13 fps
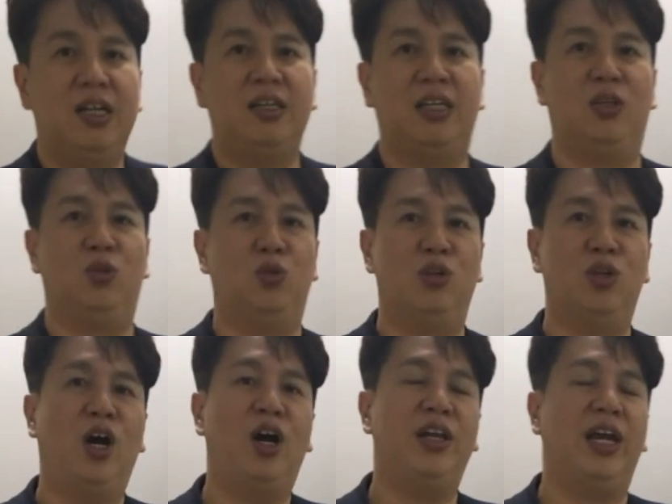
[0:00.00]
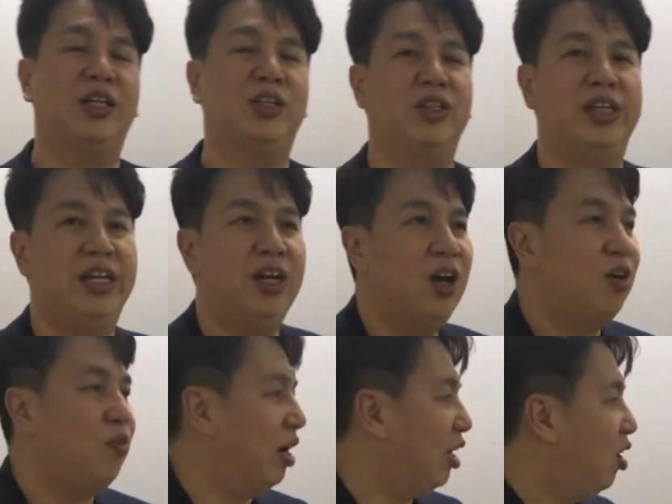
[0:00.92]
they do not actually
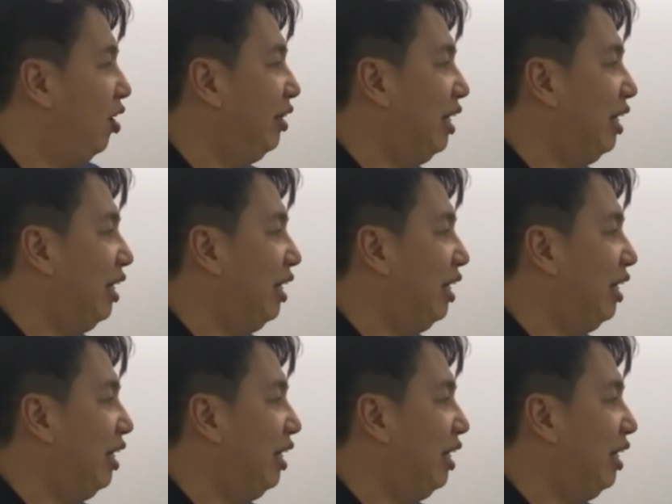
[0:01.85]
record